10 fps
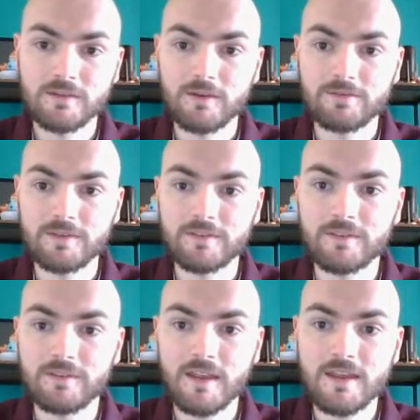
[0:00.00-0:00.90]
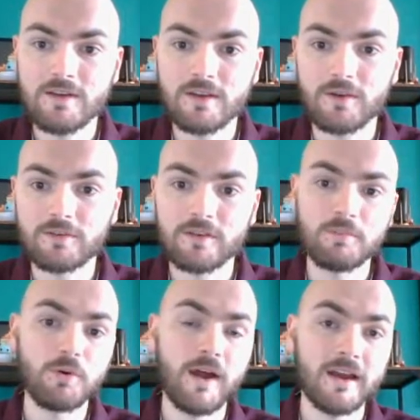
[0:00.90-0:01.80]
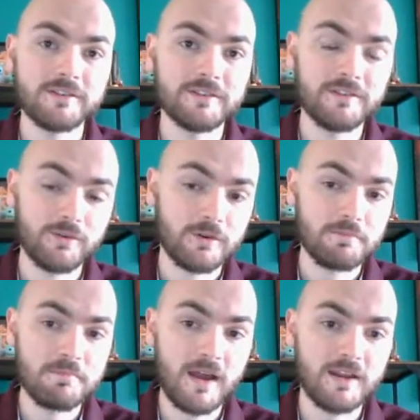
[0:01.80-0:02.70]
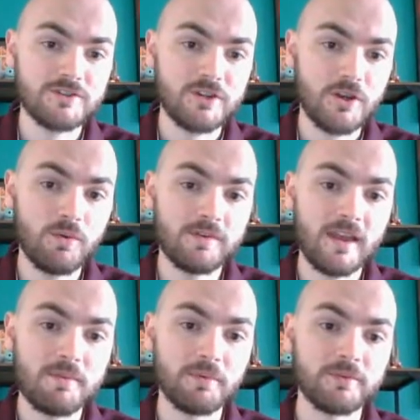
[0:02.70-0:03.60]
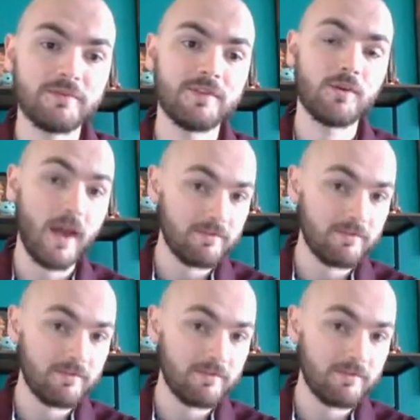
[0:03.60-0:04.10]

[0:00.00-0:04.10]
So for instance here, you can go into the more actions. You can manage who is able to view